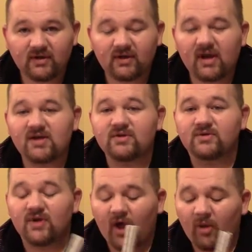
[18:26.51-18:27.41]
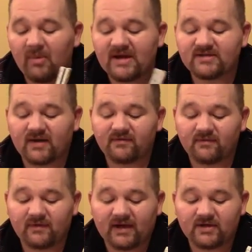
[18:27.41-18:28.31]
Okay, so it's all based off
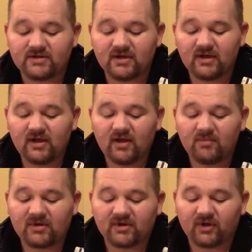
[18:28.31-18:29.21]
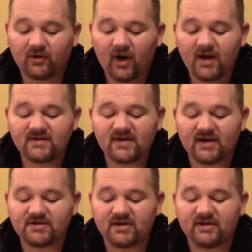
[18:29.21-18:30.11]
of an inch. But the cross
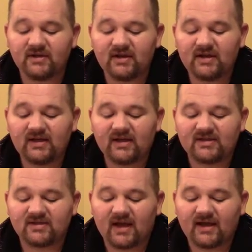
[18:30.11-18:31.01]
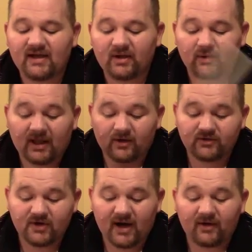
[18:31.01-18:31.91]
section is like an
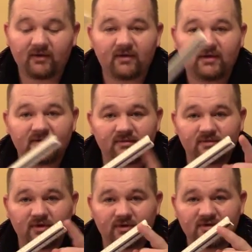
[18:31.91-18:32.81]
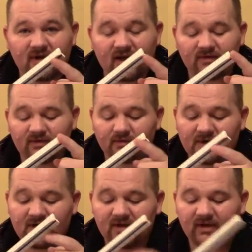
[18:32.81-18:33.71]
equilateral triangle. I told you it has
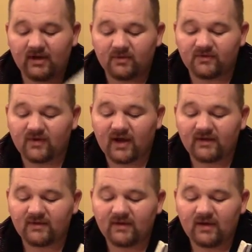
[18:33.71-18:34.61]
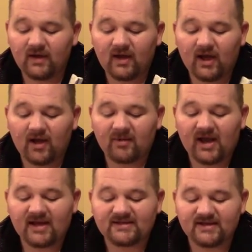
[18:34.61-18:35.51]
3 equal sides. It
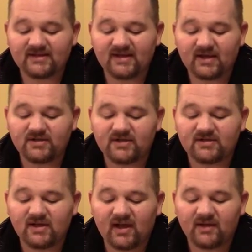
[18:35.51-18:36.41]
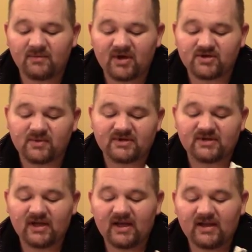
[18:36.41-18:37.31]
has 6 edges, and the
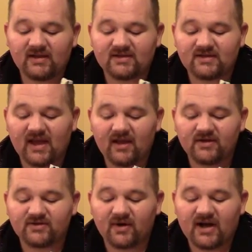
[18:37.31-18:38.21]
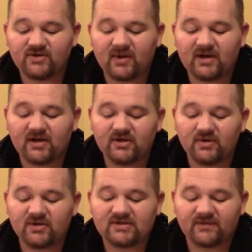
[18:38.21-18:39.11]
measurements. The scale is graduated in
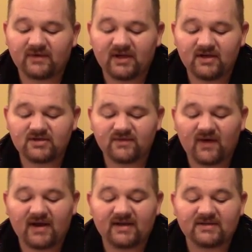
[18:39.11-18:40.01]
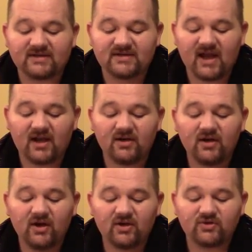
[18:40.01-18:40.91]
units of an inch, divided into 10,
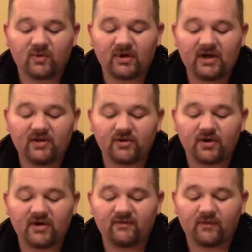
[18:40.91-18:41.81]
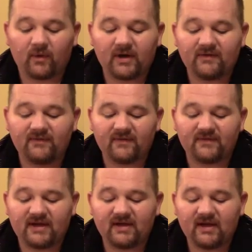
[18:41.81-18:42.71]
20, 30, 40,
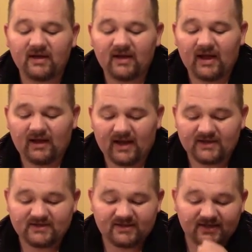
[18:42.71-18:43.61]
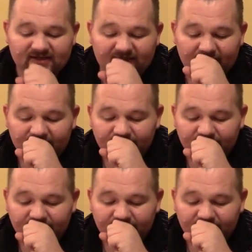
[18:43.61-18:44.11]
50, and 60.